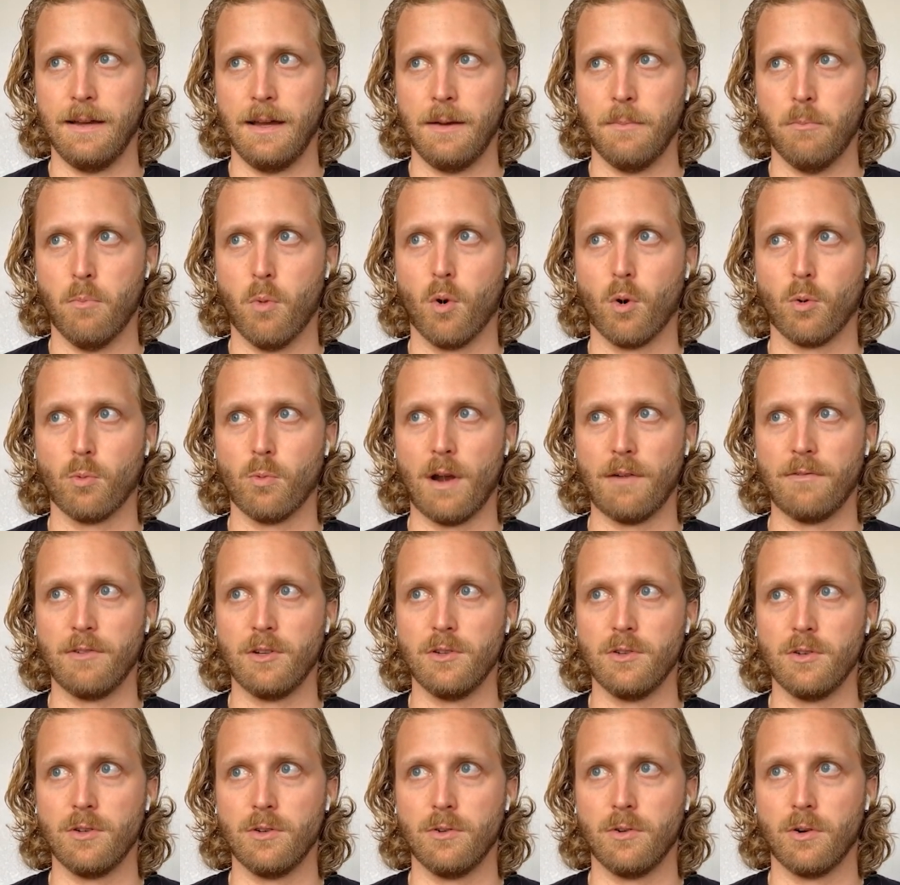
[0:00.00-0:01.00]
more
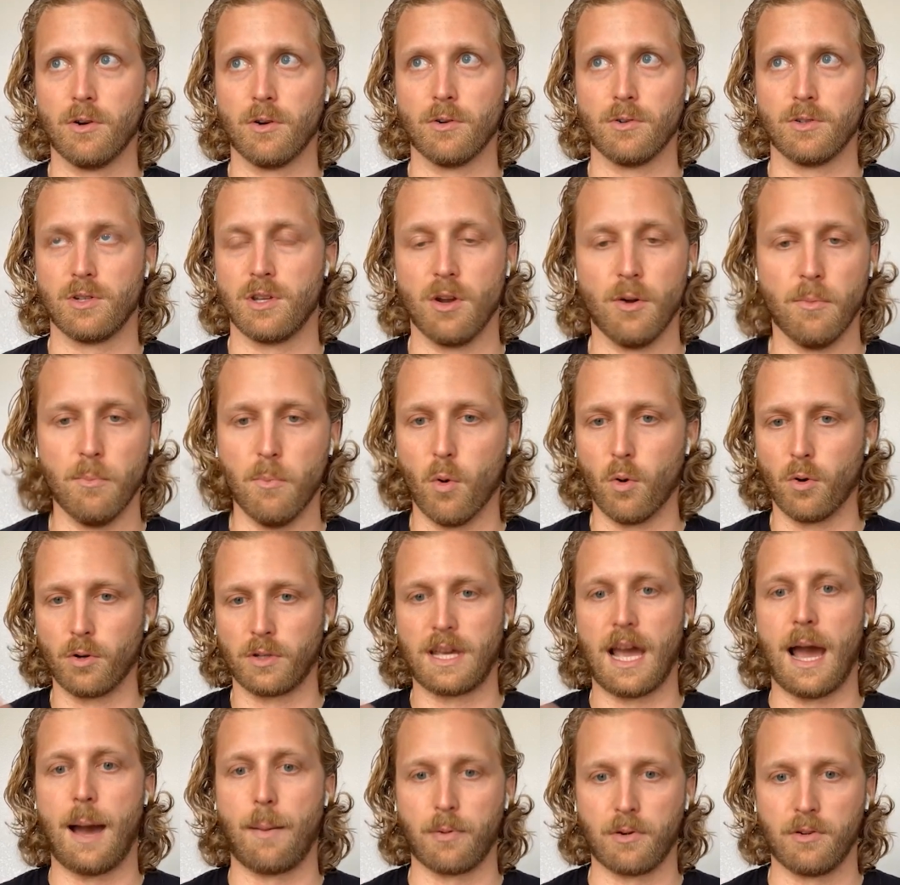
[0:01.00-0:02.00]
revenue or more
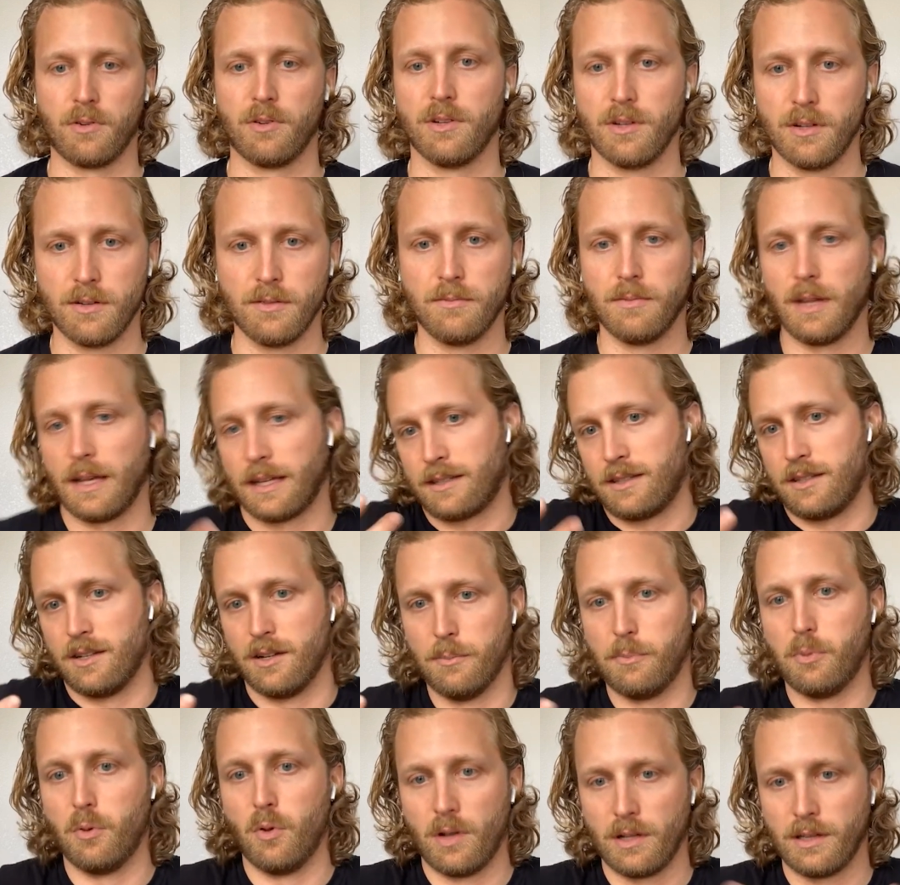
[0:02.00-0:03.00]
capital to
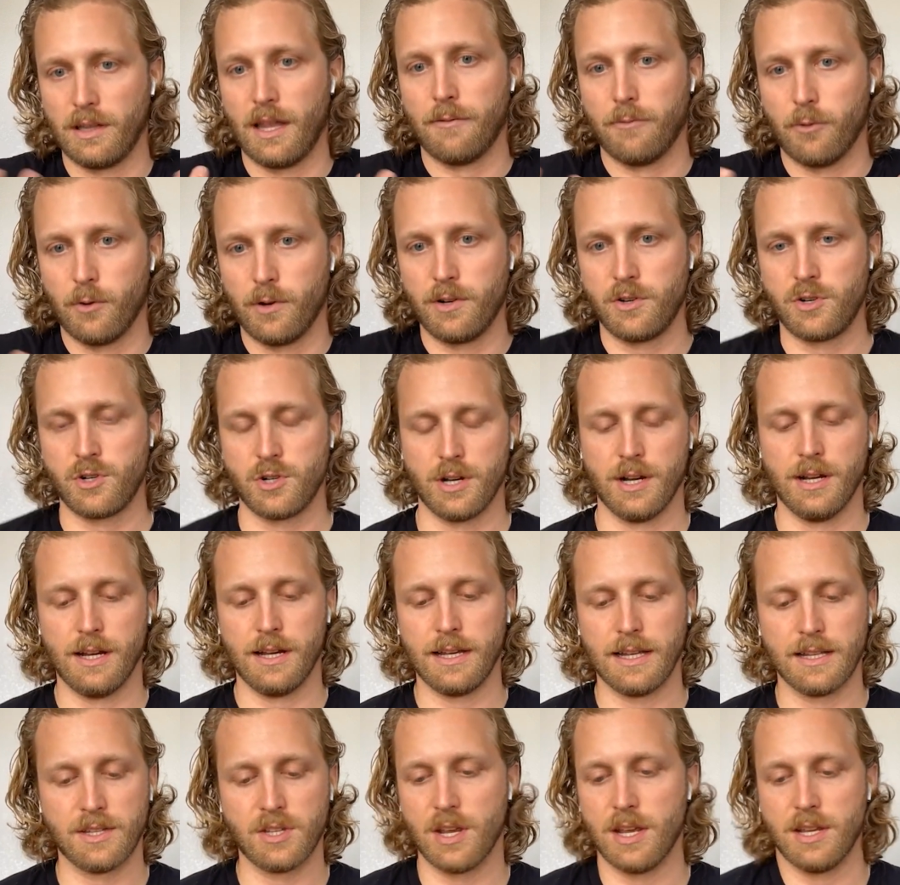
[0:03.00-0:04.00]
deploy leverage
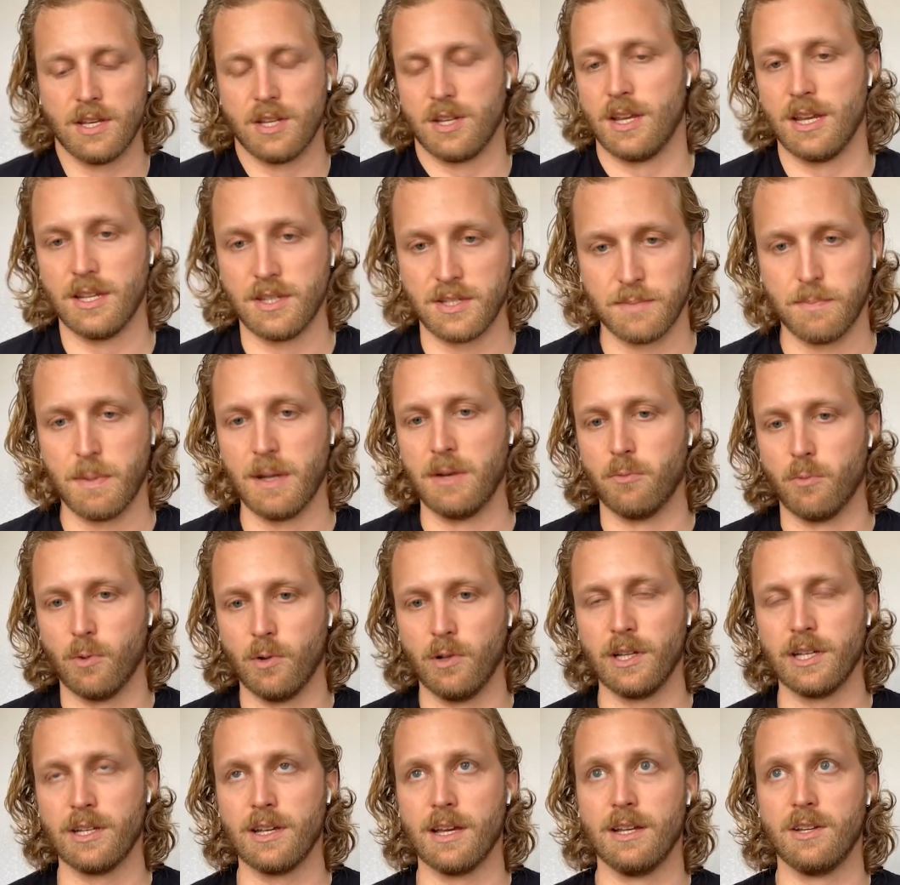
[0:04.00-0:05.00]
has been
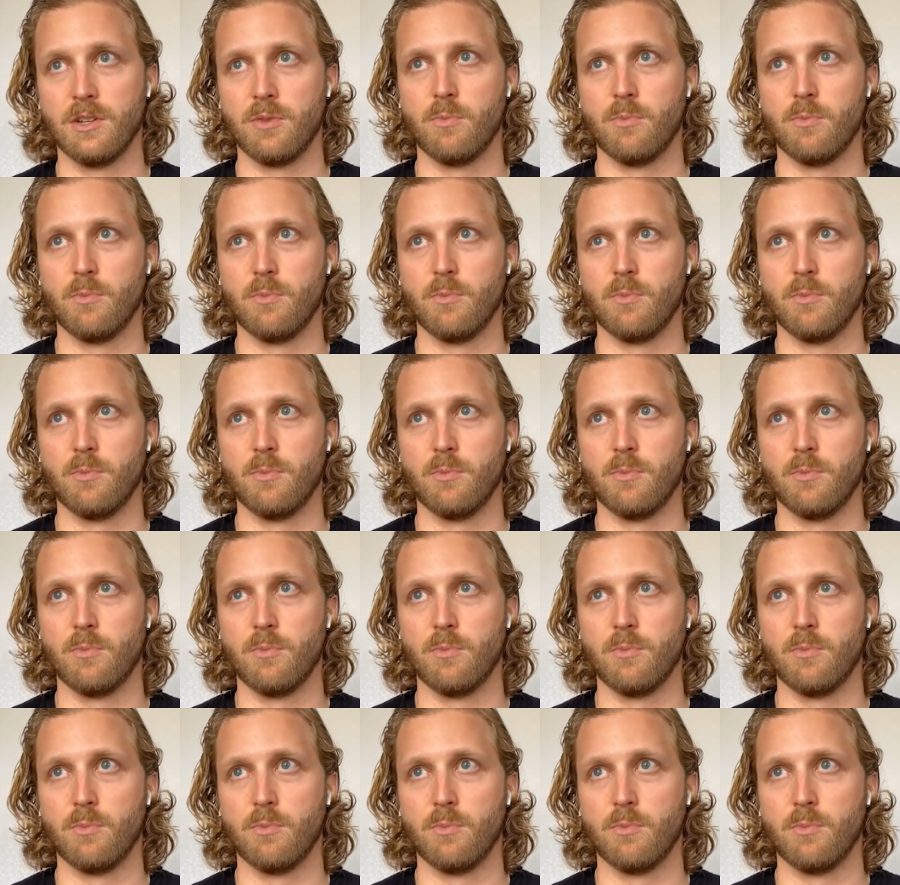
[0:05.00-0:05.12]
really